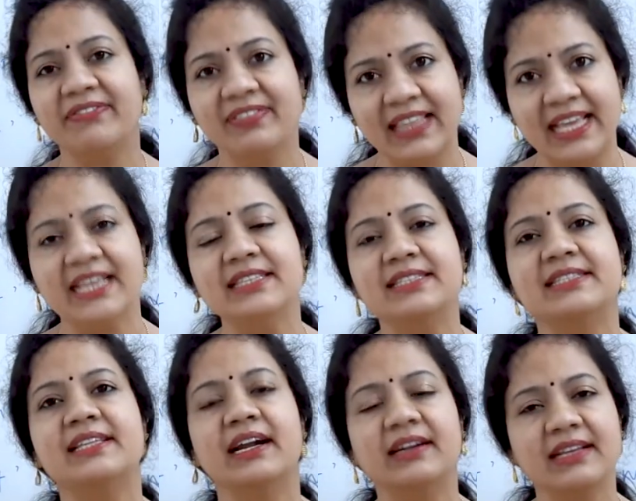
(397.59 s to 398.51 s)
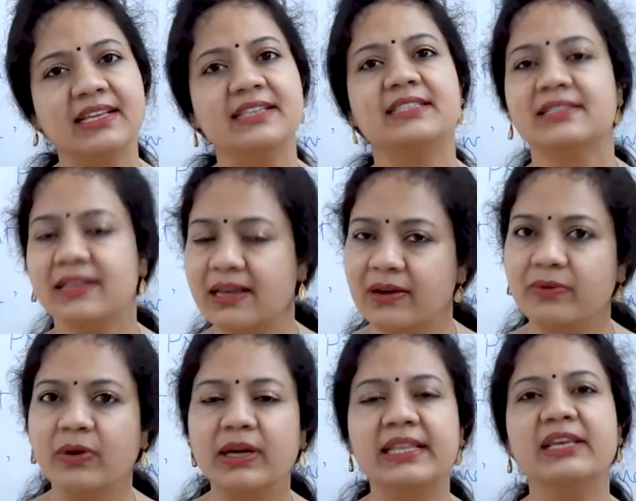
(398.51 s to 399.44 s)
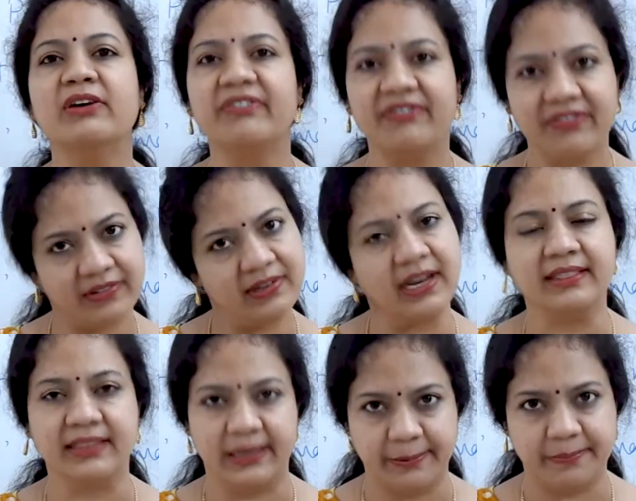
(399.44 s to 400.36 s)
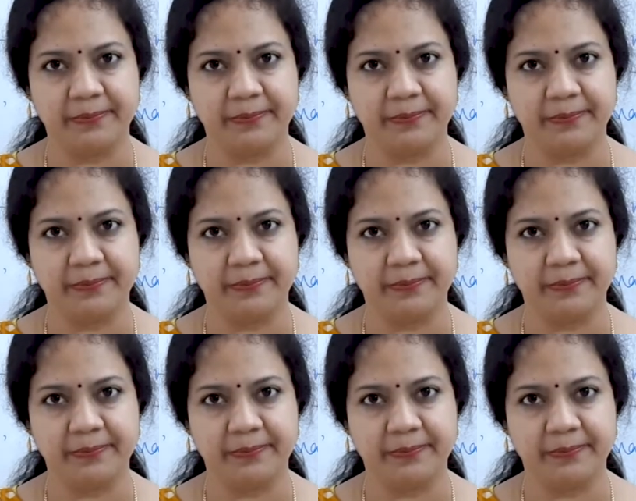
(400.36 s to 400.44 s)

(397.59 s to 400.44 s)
thinks that he is worthy of nothing.